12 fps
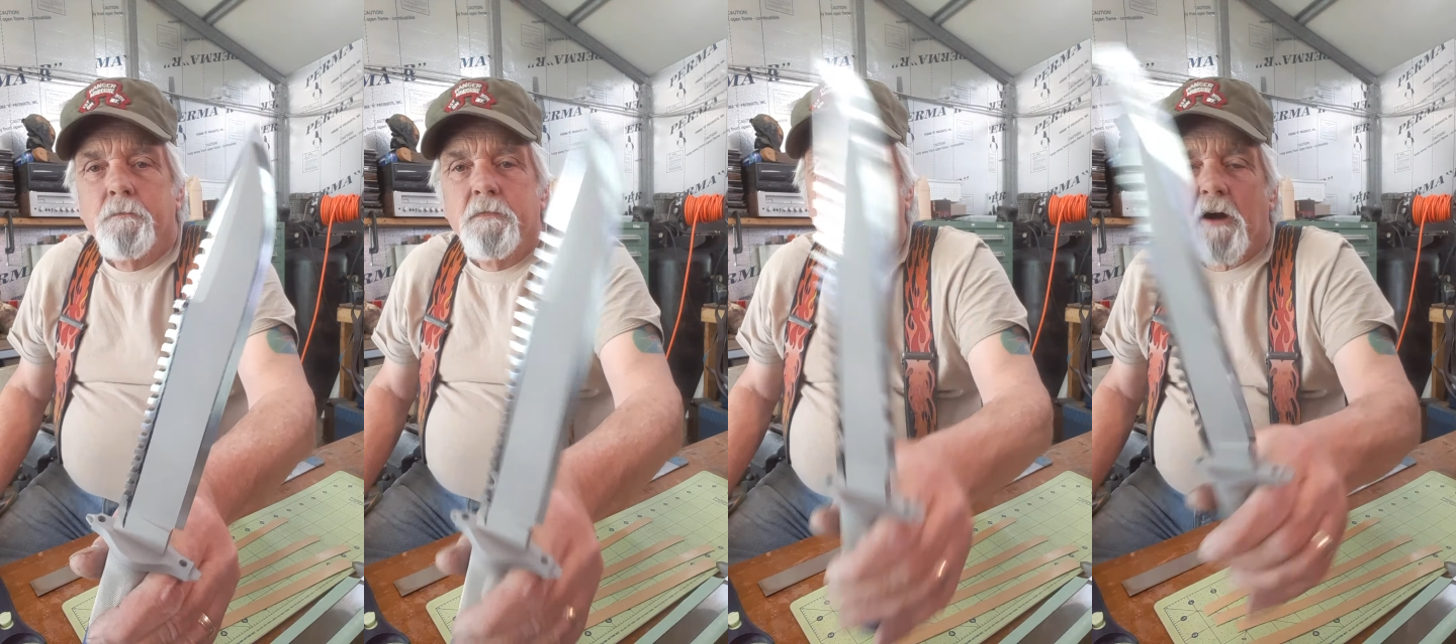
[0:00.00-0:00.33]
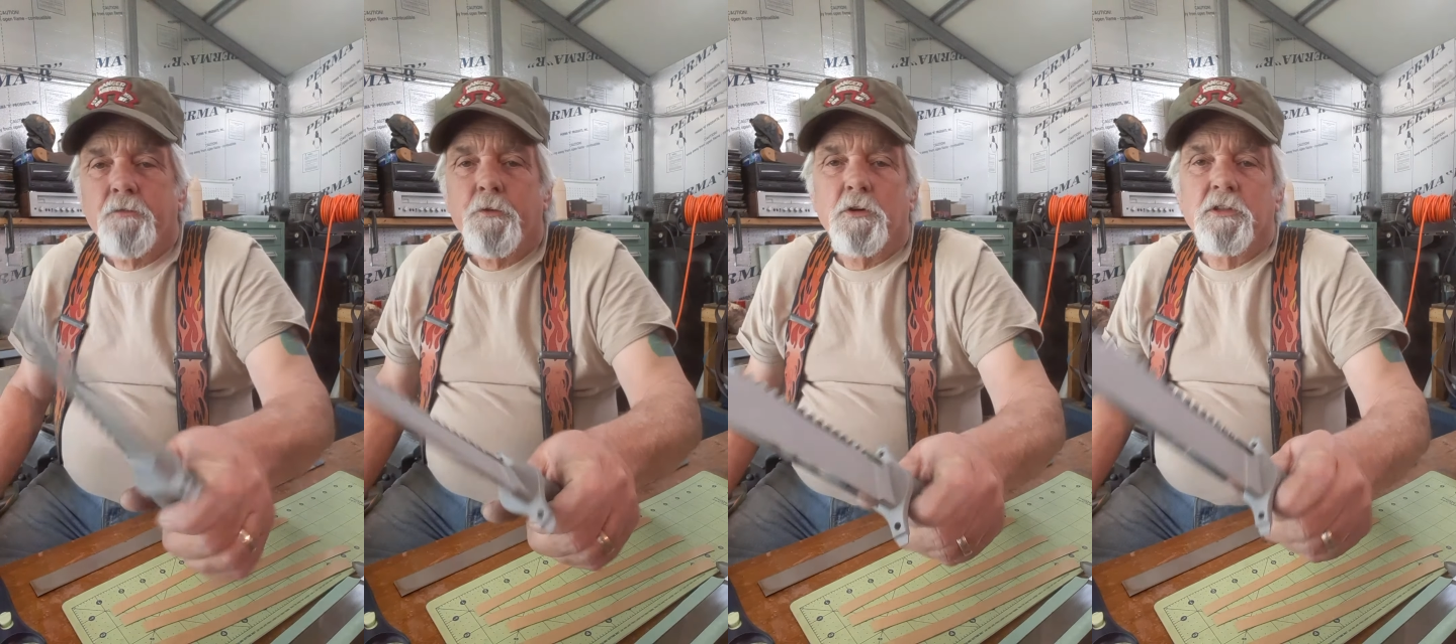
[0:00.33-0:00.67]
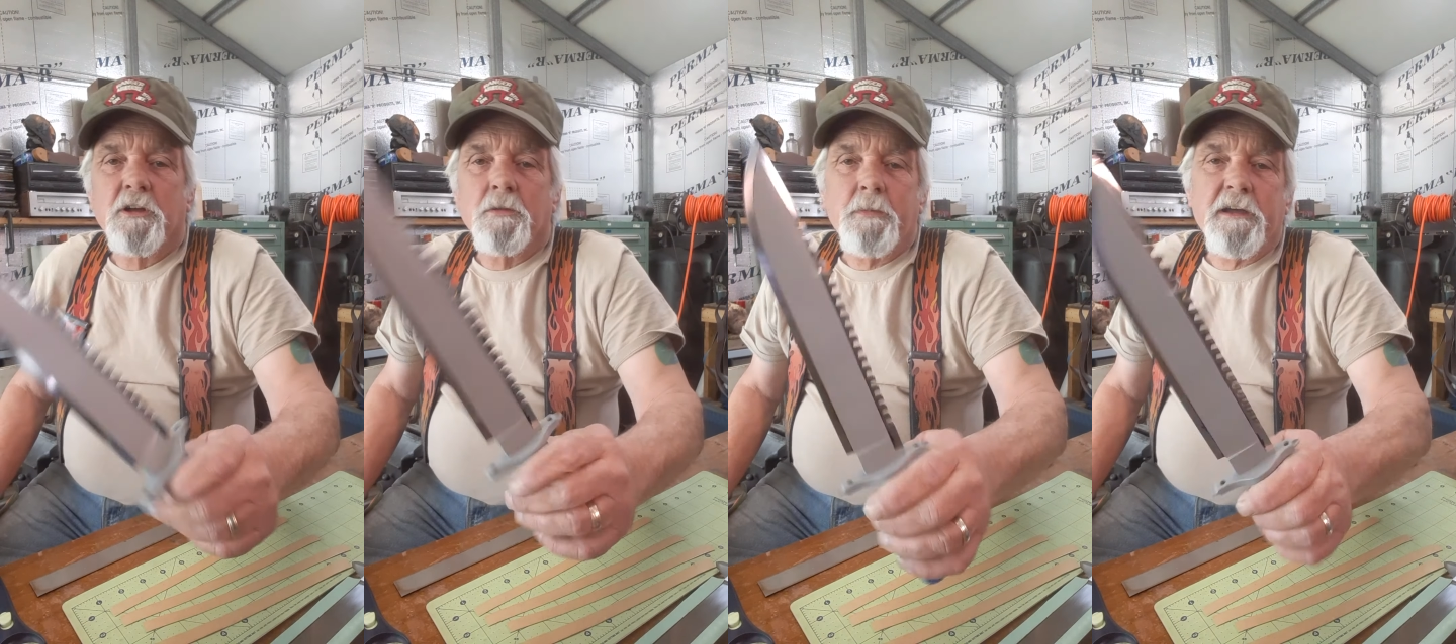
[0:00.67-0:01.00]
Now, for a
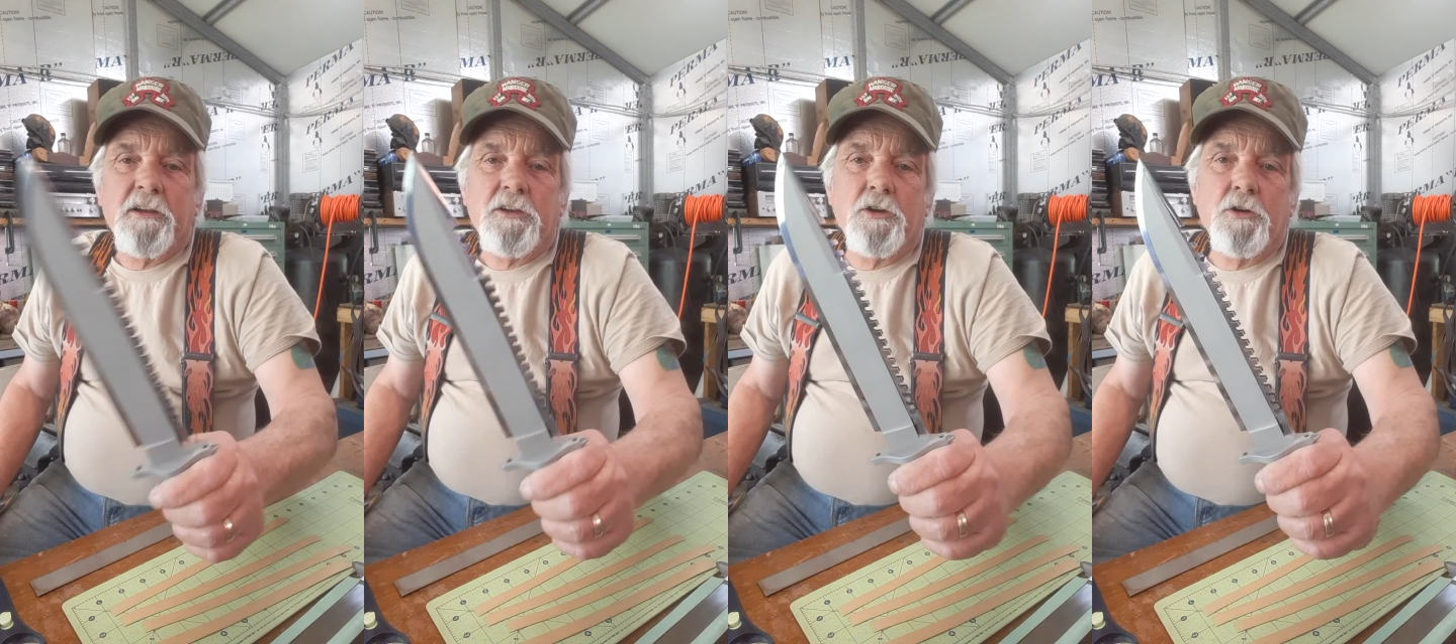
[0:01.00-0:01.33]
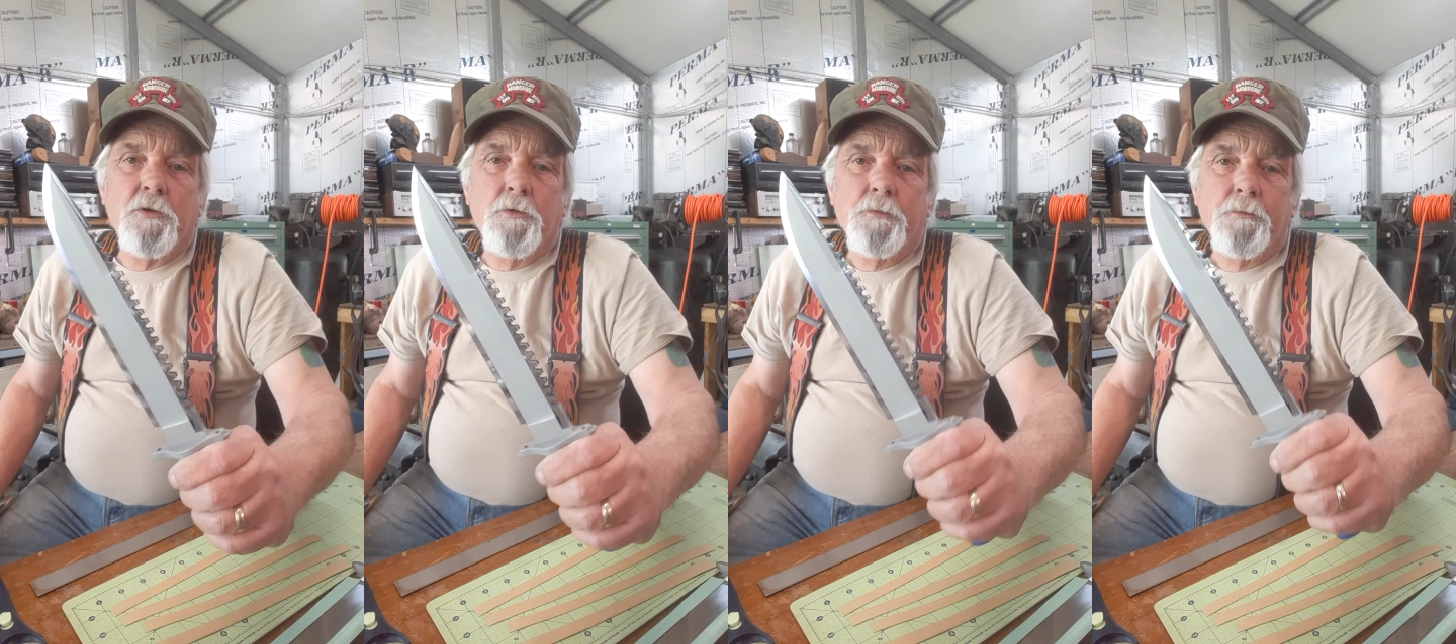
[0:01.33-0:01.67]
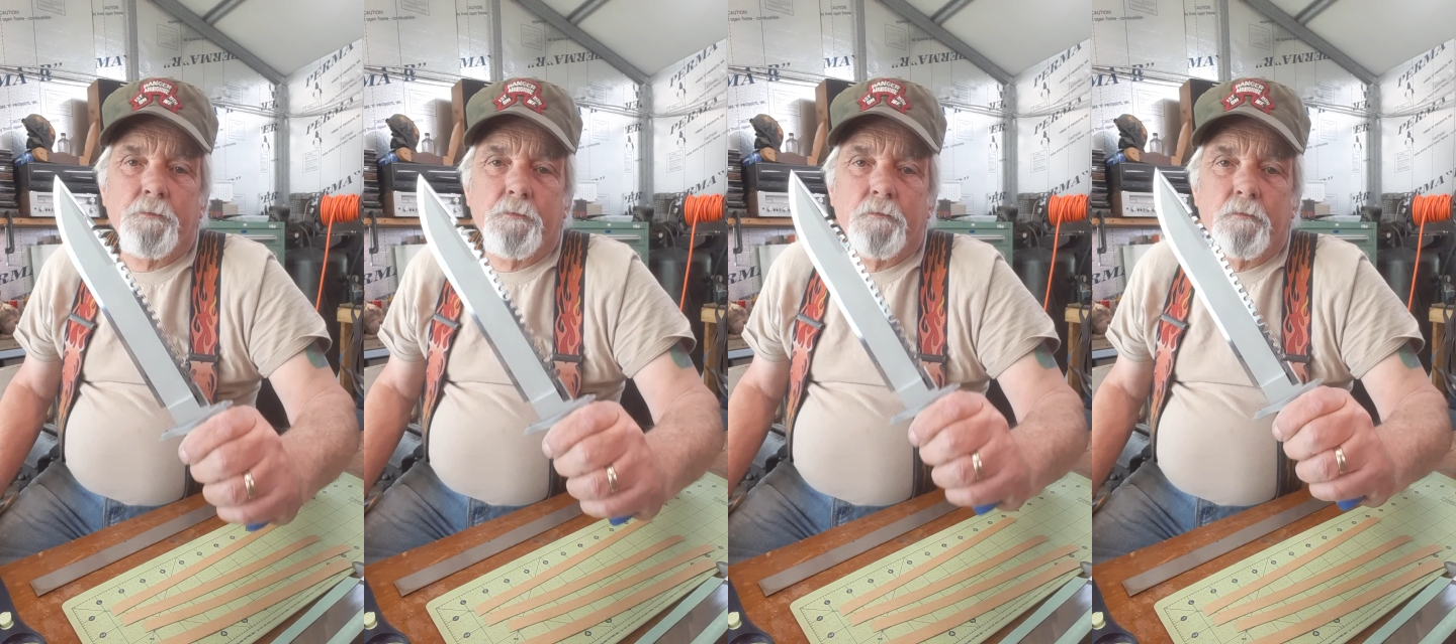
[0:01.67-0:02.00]
little bit of you
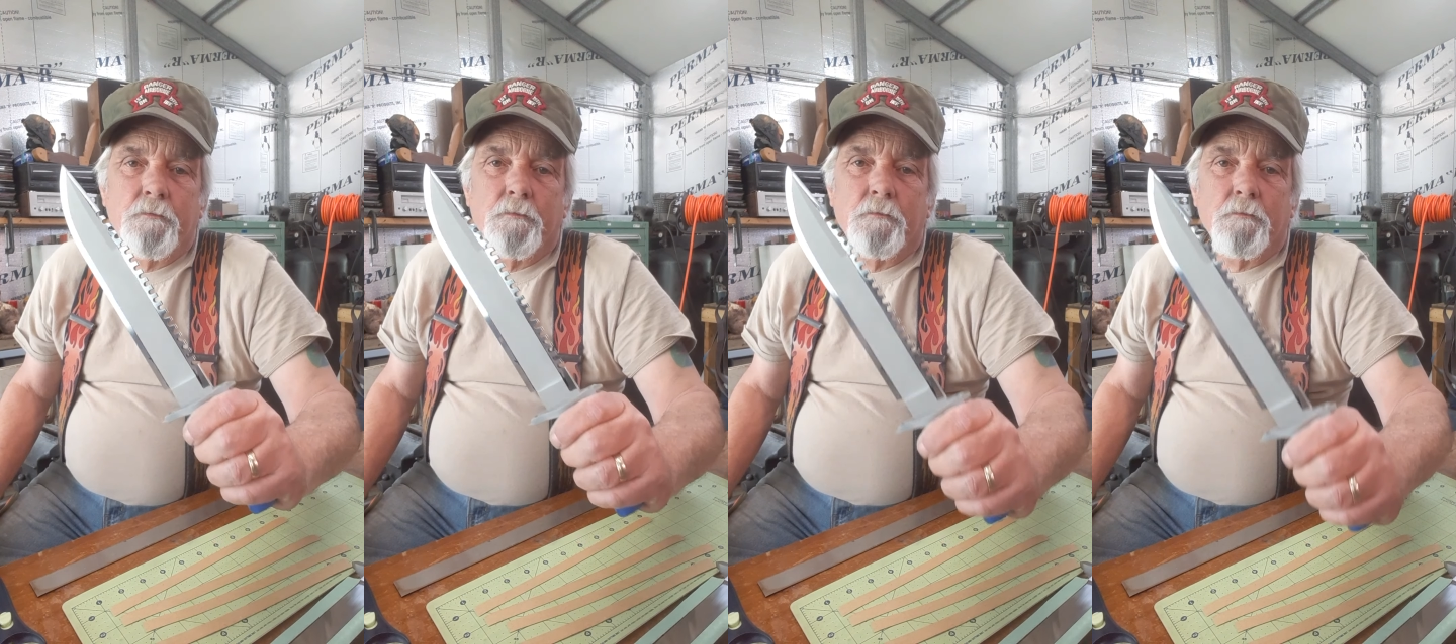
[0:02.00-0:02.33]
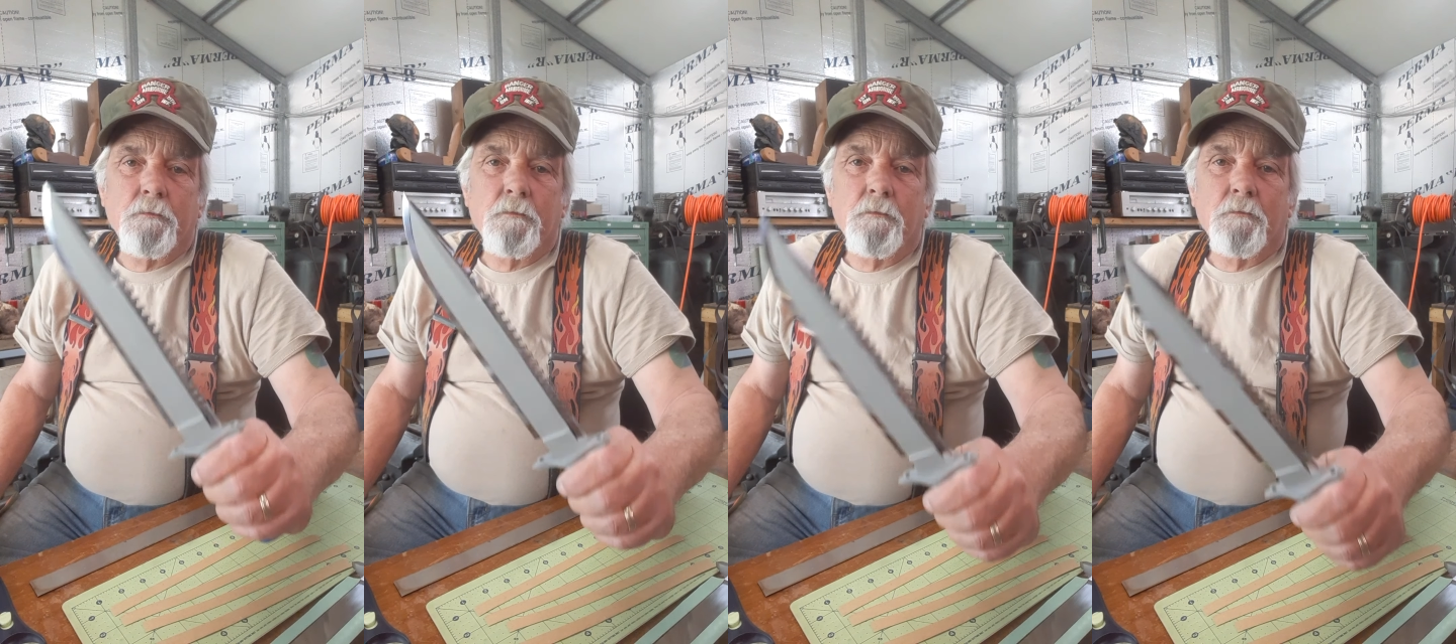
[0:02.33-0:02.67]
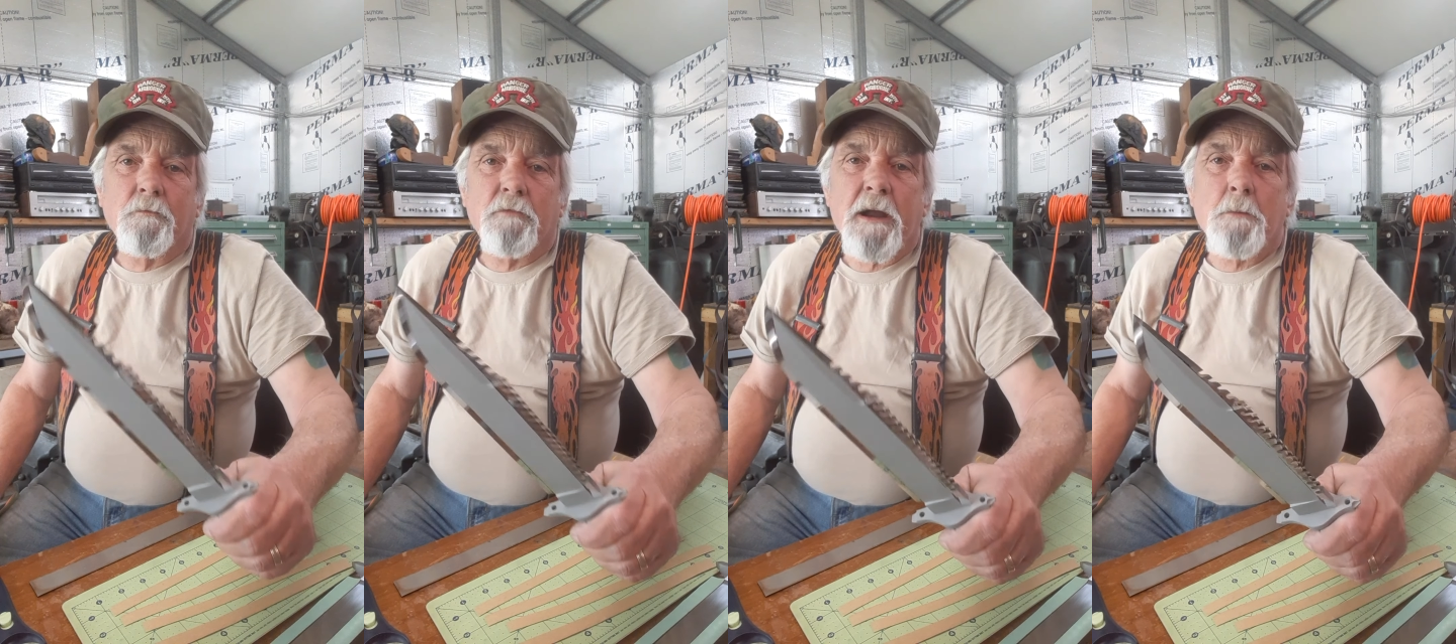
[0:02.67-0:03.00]

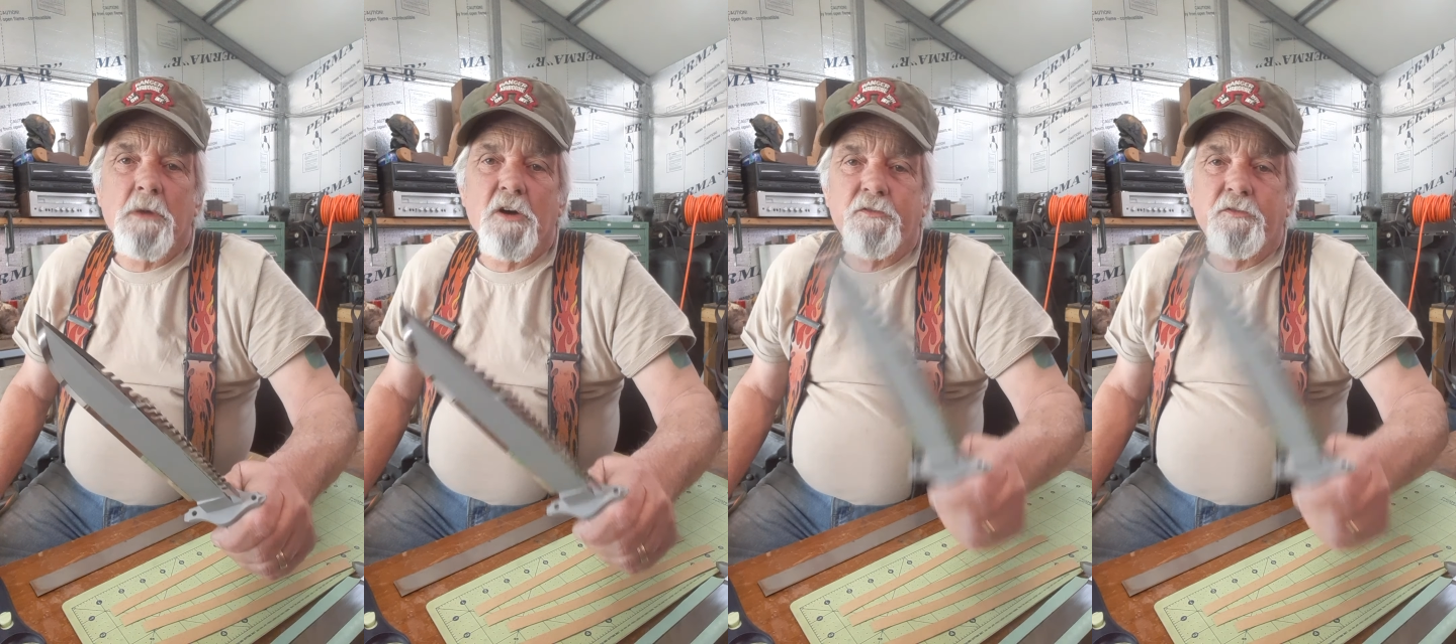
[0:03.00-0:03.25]
Rambo